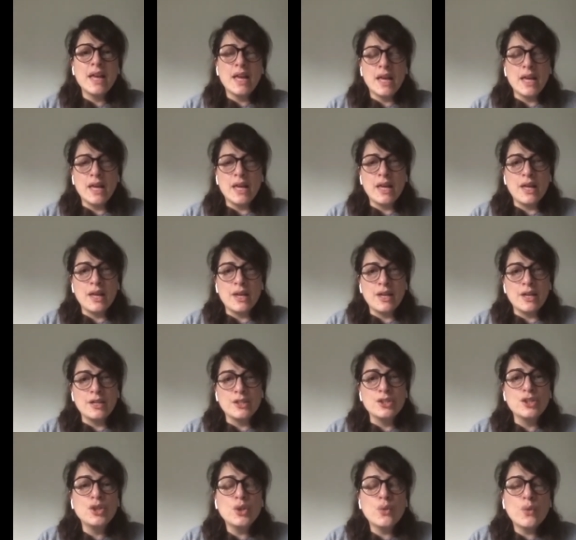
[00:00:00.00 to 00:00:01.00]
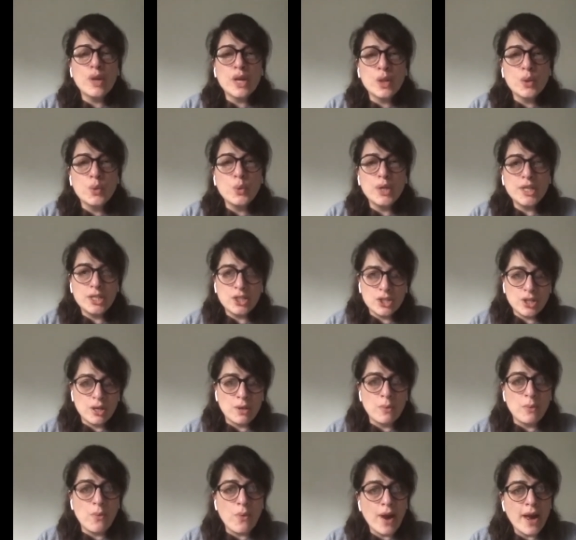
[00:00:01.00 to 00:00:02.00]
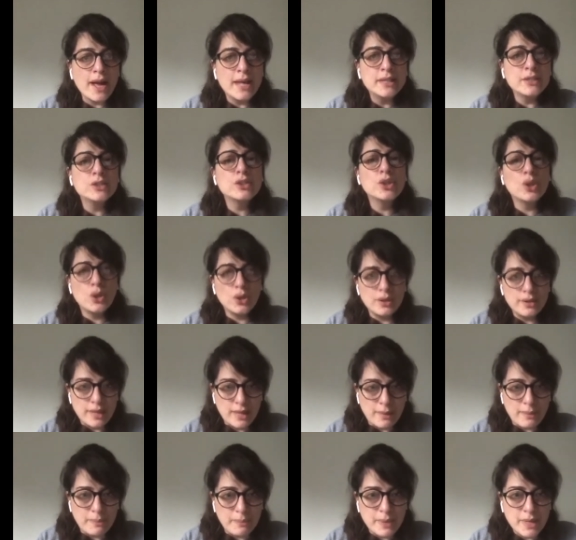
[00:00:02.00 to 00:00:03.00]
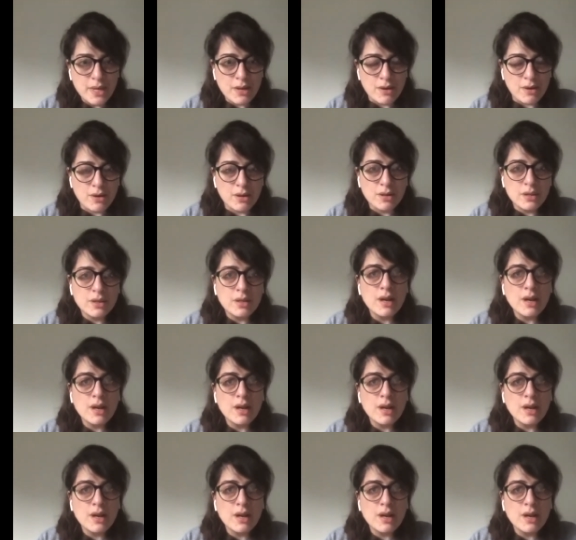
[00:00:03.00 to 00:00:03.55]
uh, during which a brand could appear.